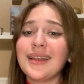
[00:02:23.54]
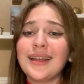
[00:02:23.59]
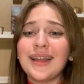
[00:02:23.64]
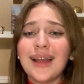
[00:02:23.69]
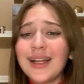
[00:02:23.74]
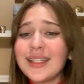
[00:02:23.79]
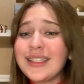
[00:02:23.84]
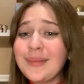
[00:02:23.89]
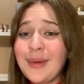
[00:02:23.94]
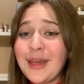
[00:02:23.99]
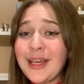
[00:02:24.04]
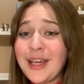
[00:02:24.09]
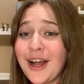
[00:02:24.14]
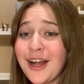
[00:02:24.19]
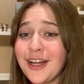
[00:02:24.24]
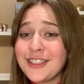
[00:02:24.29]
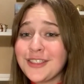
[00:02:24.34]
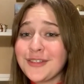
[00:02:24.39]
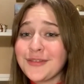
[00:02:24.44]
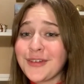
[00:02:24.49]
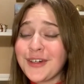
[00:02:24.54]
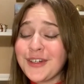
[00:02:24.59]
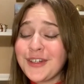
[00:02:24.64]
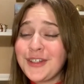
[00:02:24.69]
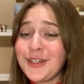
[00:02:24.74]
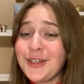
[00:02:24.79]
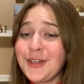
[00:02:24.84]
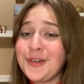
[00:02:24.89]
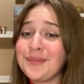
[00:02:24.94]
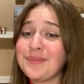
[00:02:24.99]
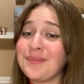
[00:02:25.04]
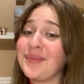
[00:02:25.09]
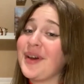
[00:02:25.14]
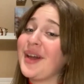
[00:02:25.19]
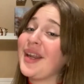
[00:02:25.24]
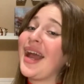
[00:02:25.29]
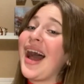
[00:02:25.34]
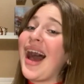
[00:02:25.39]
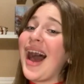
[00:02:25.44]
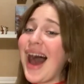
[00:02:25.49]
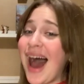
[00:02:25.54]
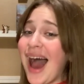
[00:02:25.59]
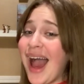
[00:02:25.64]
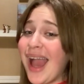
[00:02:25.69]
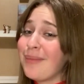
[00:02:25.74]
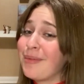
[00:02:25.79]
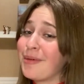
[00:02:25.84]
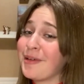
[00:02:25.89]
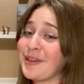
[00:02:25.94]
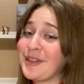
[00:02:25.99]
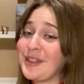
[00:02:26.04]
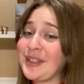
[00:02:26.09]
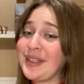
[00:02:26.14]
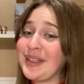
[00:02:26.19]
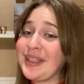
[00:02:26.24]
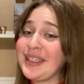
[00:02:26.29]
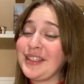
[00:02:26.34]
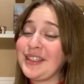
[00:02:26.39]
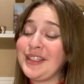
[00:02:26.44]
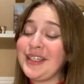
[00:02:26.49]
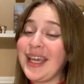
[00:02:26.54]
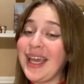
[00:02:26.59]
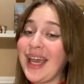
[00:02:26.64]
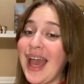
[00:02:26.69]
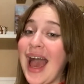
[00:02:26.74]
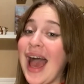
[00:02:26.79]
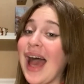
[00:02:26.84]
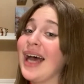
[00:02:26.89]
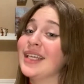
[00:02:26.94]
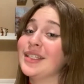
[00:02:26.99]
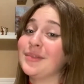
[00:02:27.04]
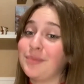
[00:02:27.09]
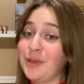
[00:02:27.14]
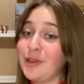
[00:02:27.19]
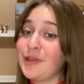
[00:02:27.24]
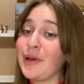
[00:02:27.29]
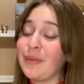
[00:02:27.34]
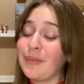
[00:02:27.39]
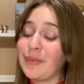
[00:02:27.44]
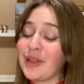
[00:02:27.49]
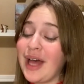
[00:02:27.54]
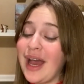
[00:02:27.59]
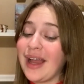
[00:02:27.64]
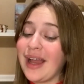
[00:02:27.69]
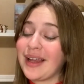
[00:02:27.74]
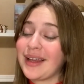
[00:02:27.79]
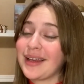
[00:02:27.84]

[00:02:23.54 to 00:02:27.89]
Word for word: Not to be controversial, but I personally see it as blue and black.